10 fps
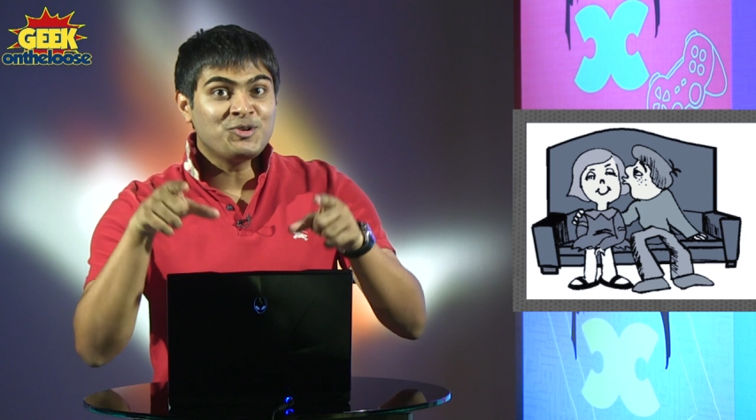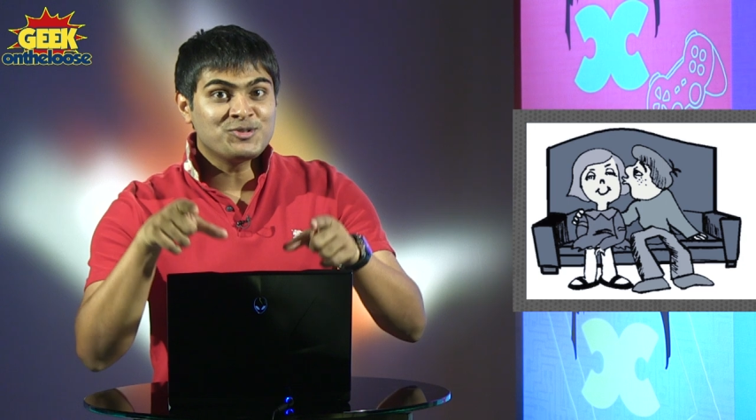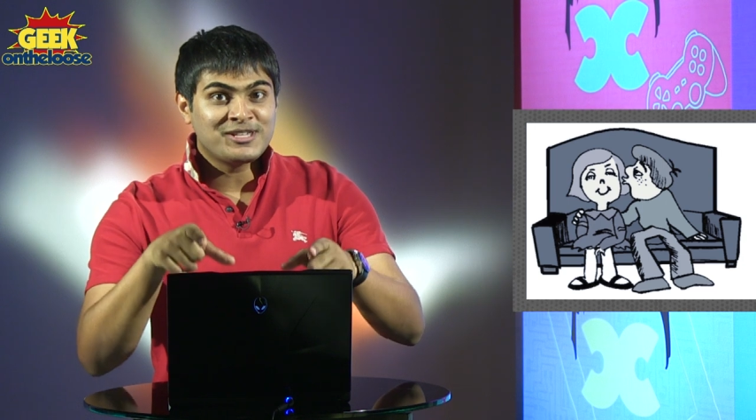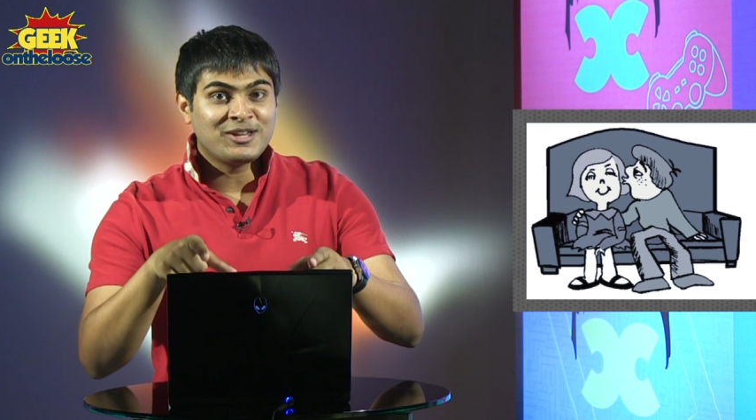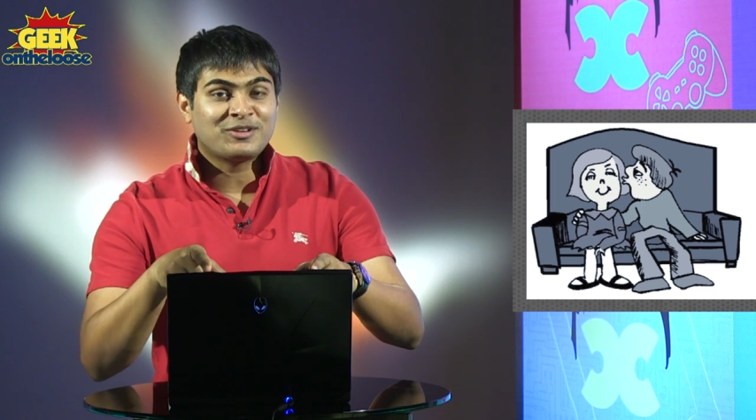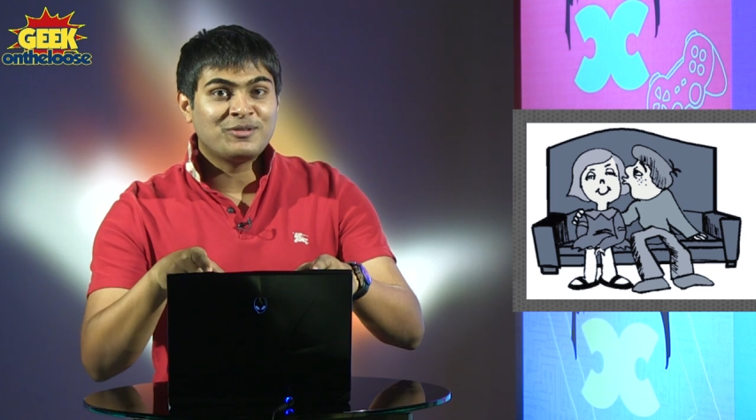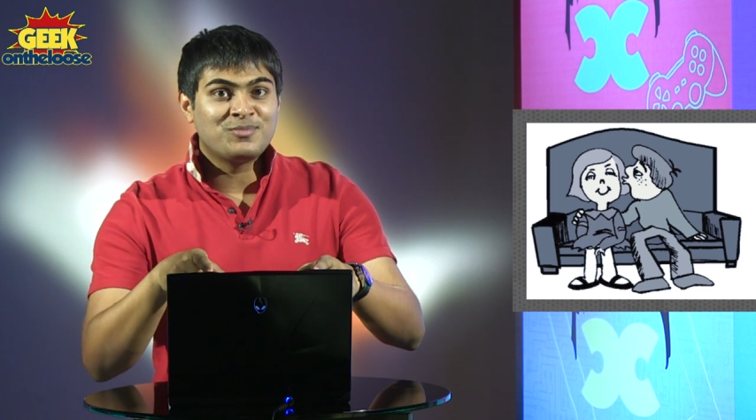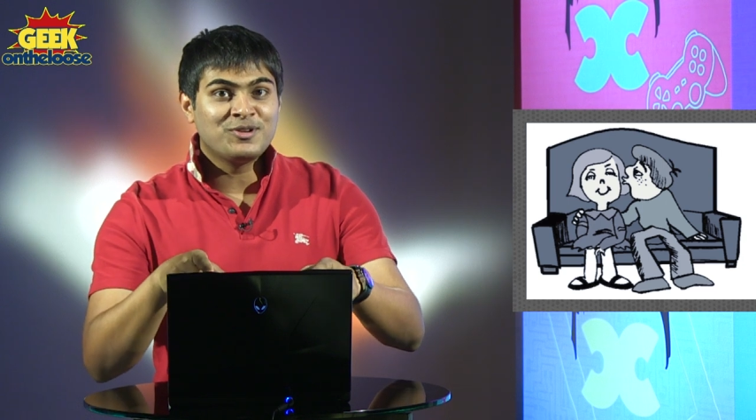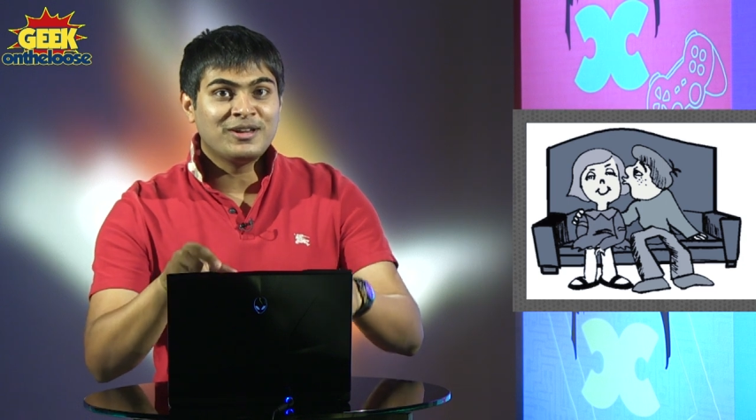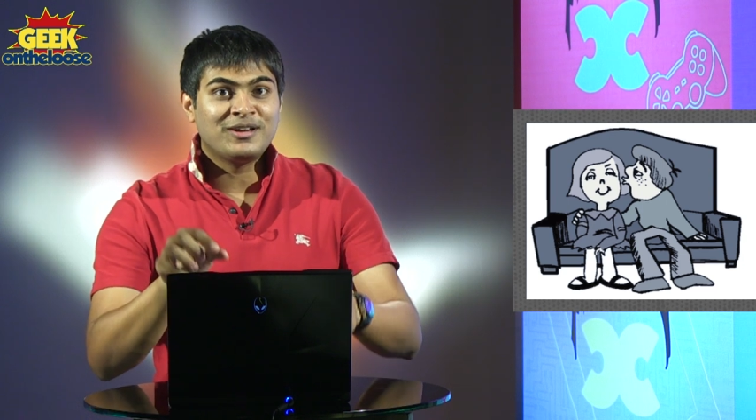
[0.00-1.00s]
using your
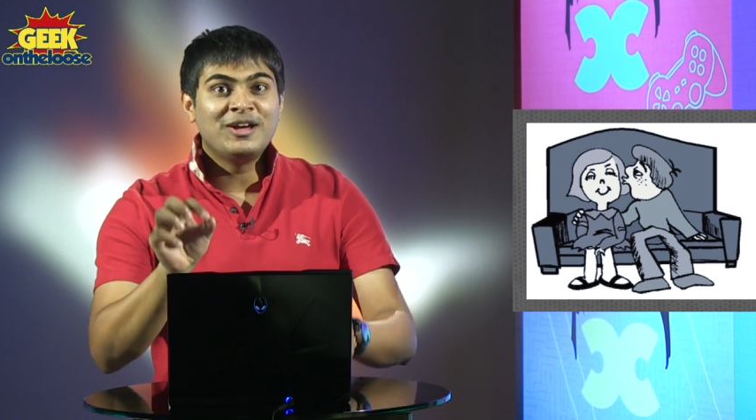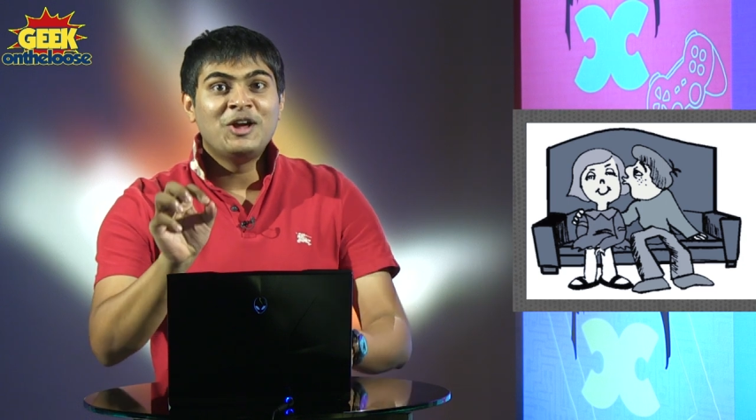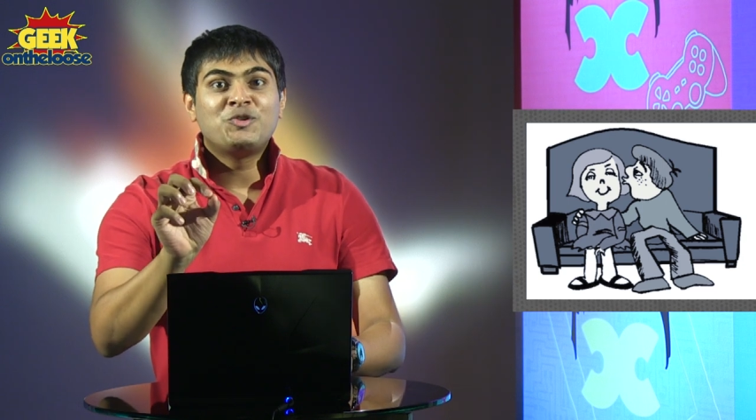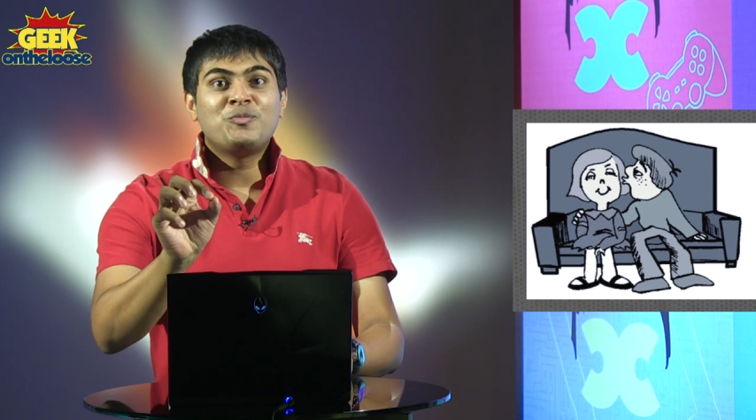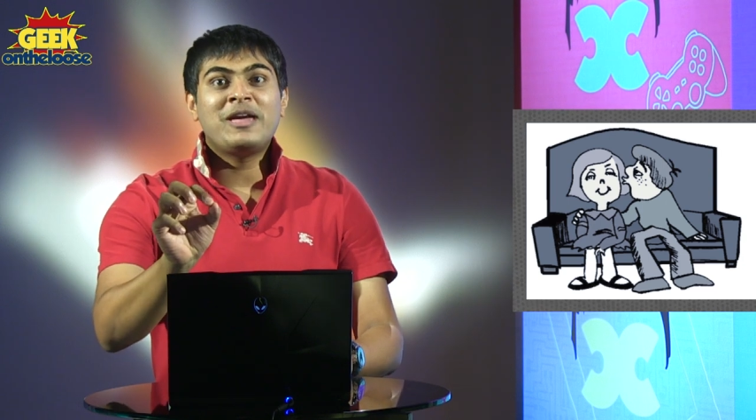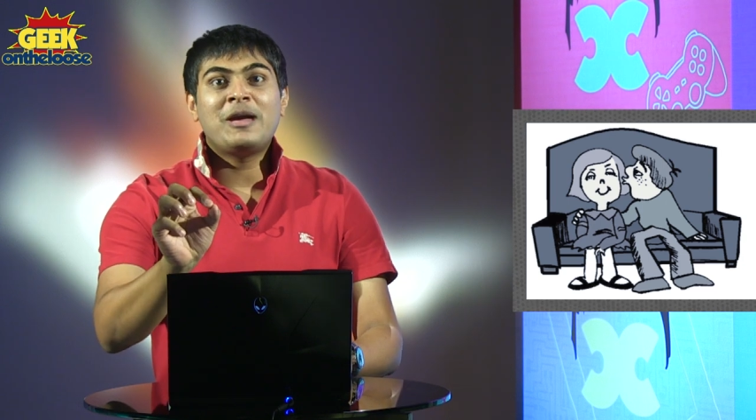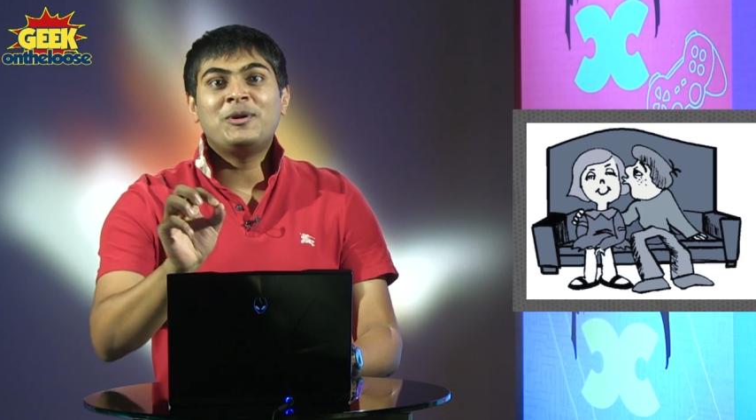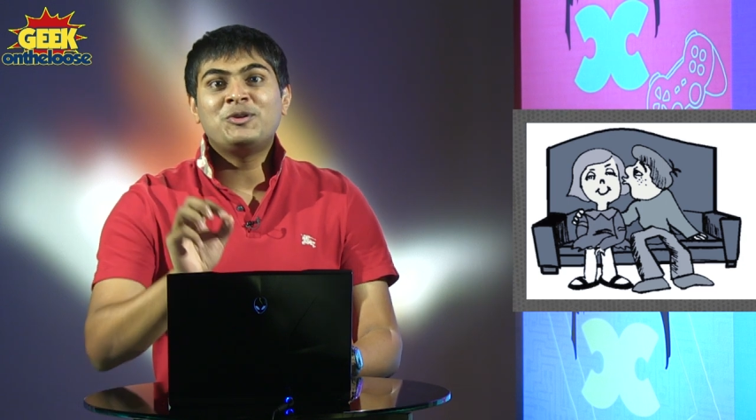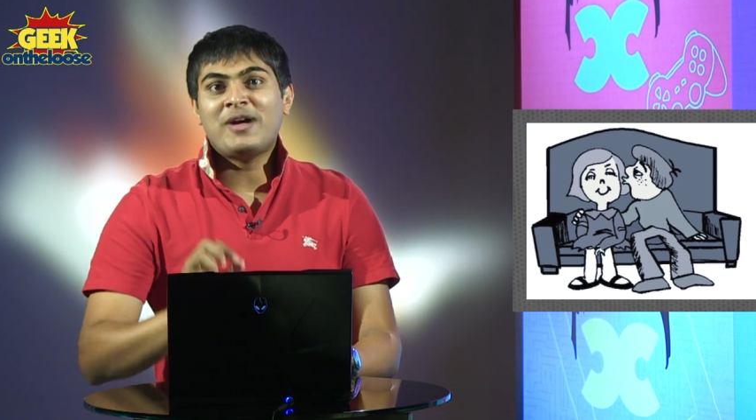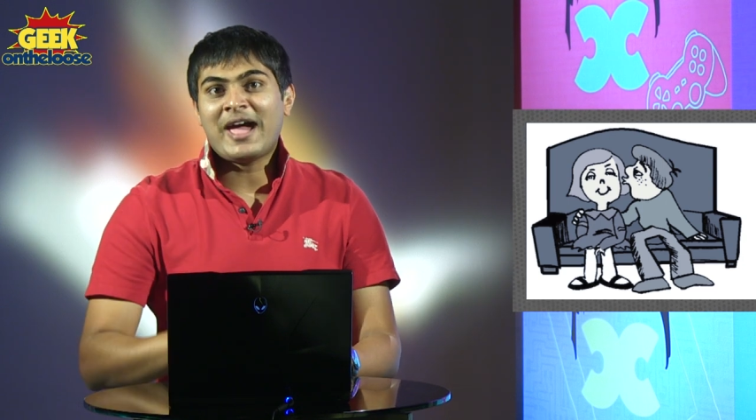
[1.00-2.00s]
computer to be
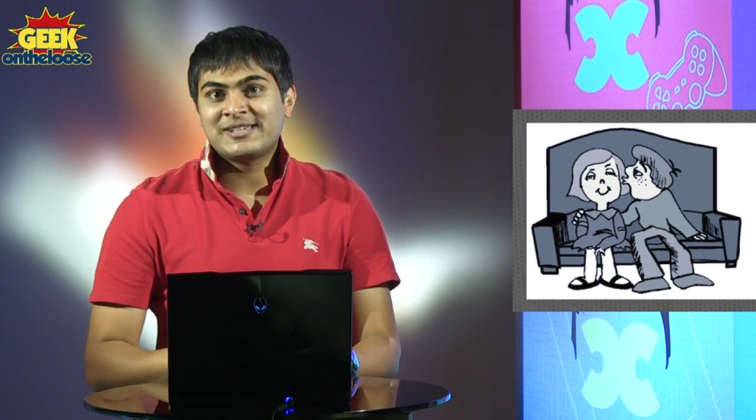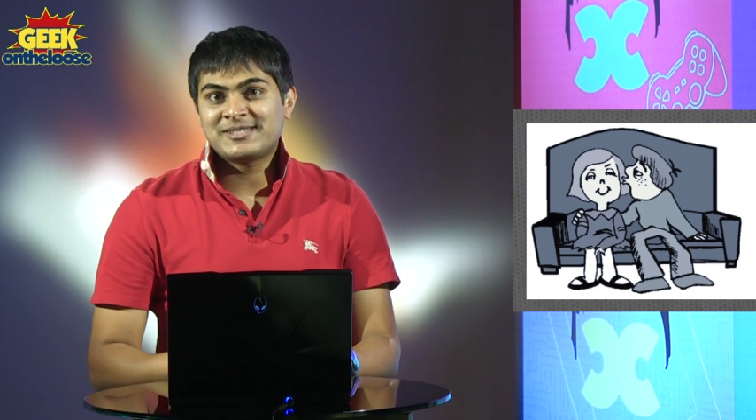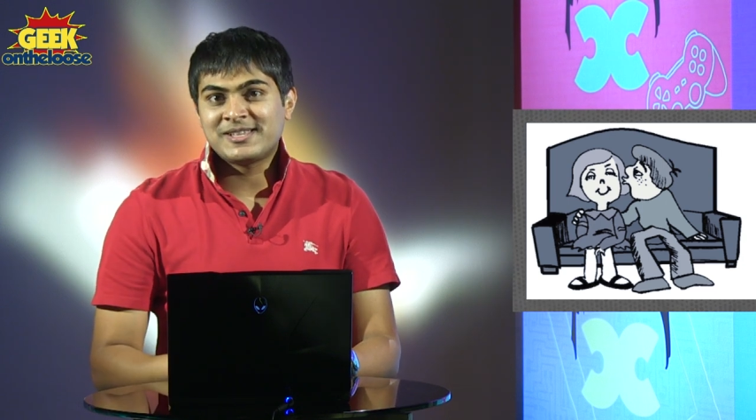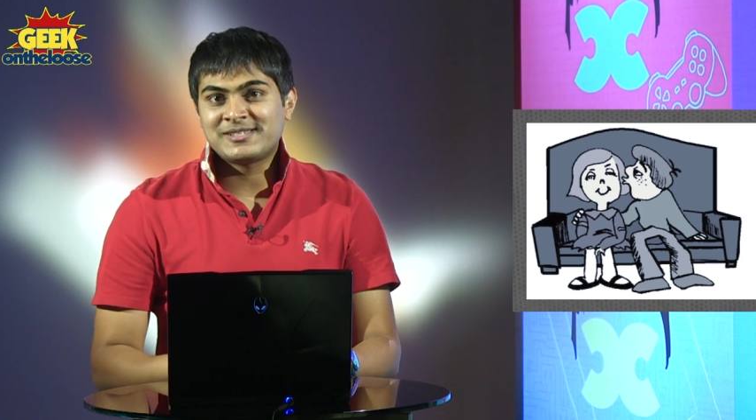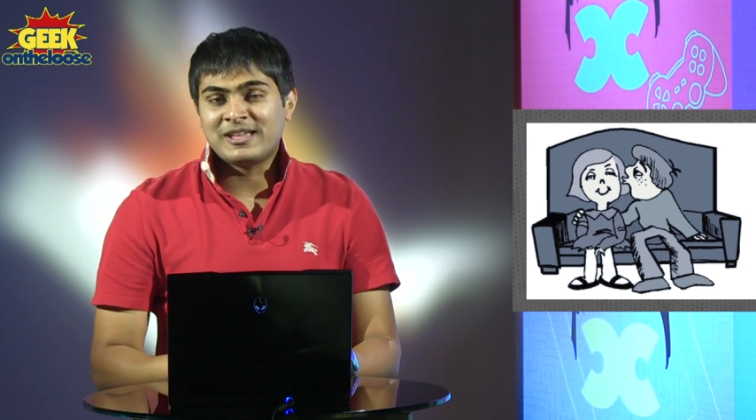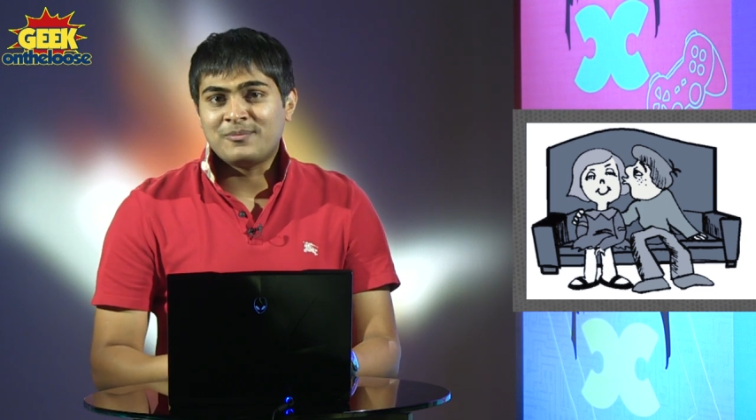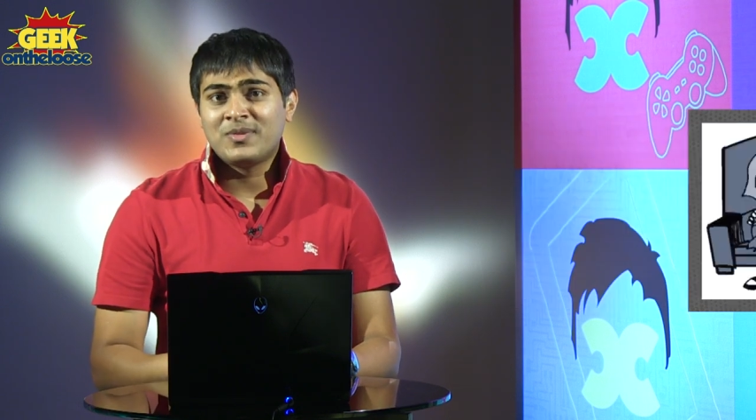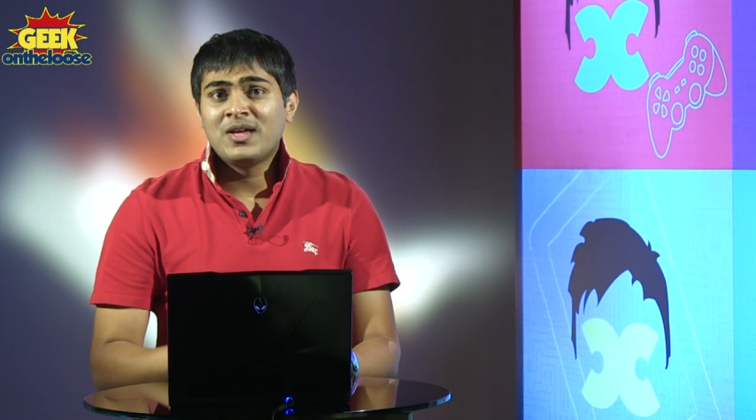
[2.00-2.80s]
able to access them.